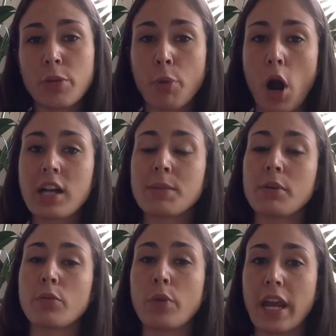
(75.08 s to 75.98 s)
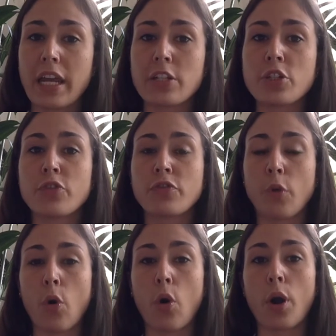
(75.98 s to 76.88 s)
approximate range
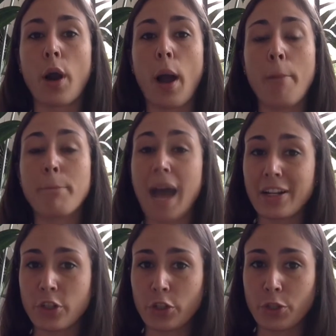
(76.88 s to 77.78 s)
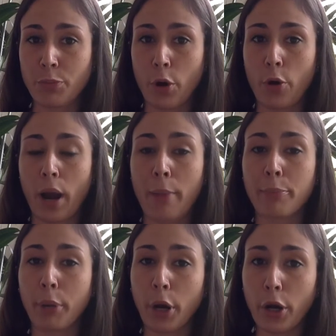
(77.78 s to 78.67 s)
for a bachelor's program
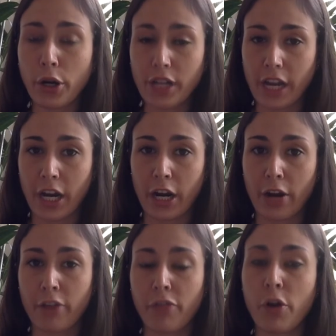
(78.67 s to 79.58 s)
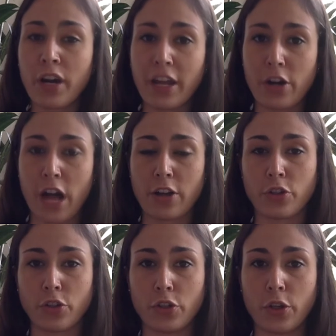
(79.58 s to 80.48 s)
per year for an
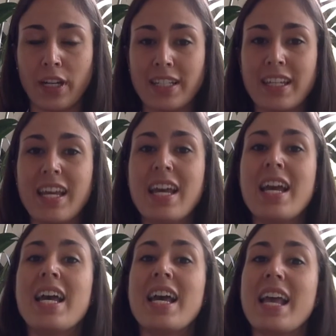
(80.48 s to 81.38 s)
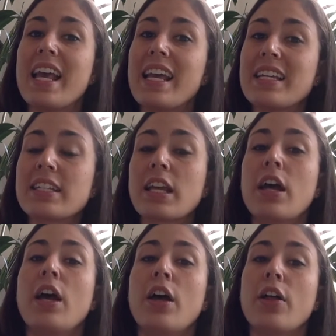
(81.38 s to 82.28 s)
international student is
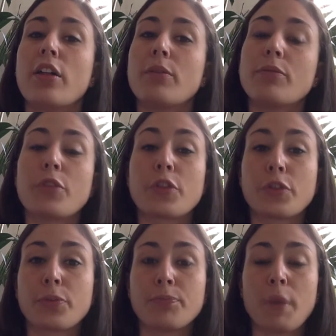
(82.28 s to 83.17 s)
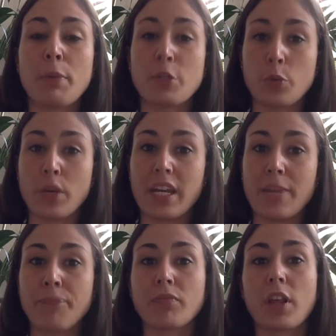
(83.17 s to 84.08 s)

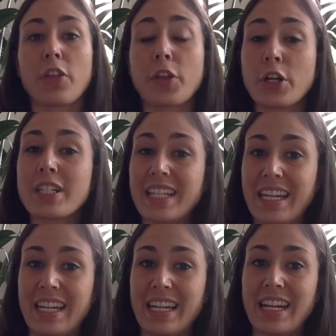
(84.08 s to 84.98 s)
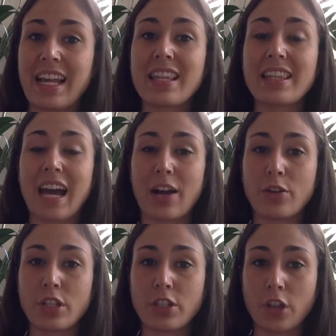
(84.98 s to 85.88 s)
between
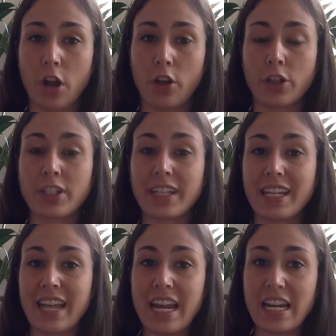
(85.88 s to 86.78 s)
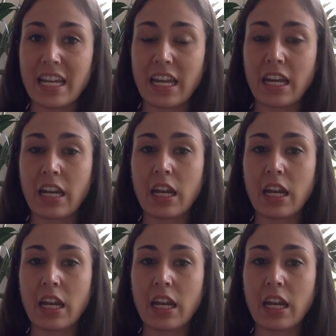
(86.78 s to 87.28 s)
$13,000 Canadian